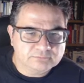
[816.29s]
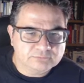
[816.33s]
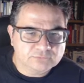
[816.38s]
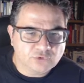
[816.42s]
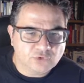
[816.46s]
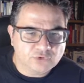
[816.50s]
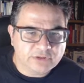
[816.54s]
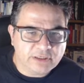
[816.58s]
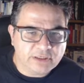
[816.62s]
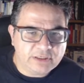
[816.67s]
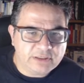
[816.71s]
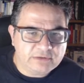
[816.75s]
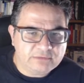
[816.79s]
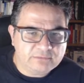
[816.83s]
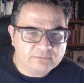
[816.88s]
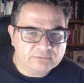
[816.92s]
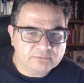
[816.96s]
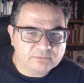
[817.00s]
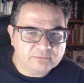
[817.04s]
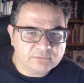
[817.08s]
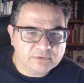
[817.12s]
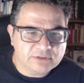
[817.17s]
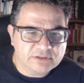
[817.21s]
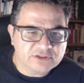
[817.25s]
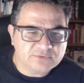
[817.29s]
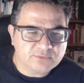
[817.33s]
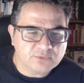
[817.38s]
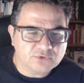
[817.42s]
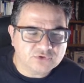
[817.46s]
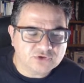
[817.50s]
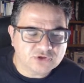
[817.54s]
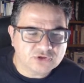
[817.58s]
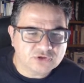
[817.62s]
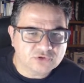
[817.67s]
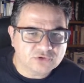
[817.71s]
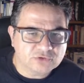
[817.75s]
Okay, in this
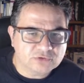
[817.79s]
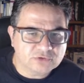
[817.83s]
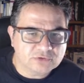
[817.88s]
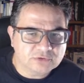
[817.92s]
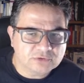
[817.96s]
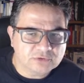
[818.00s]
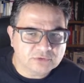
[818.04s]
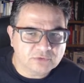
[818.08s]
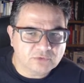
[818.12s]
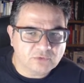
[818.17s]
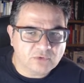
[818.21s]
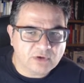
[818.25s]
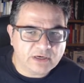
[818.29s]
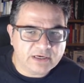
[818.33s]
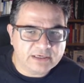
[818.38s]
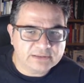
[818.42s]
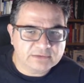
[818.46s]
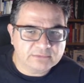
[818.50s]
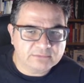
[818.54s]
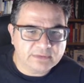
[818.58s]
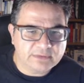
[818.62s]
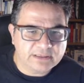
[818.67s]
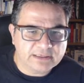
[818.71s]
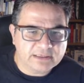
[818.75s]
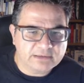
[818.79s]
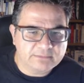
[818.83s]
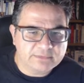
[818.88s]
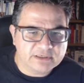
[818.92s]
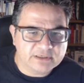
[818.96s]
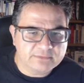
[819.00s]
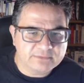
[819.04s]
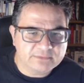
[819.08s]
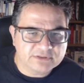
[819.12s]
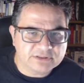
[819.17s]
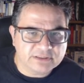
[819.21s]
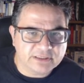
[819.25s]
position, white make a big
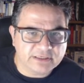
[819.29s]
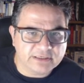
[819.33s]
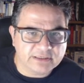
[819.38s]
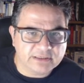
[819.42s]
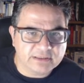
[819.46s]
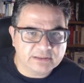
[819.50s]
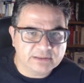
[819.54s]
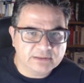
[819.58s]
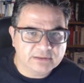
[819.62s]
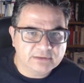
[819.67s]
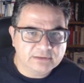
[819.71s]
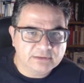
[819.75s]
mistake.